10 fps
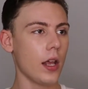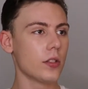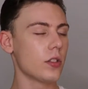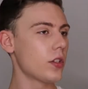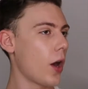
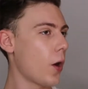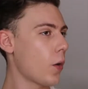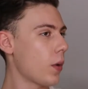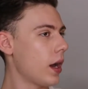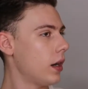
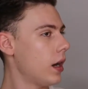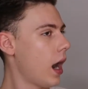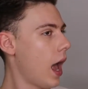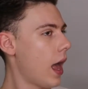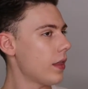So
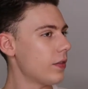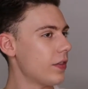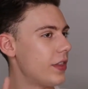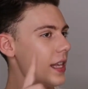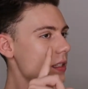
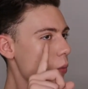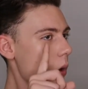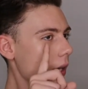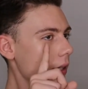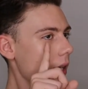this
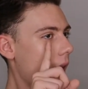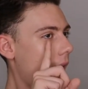one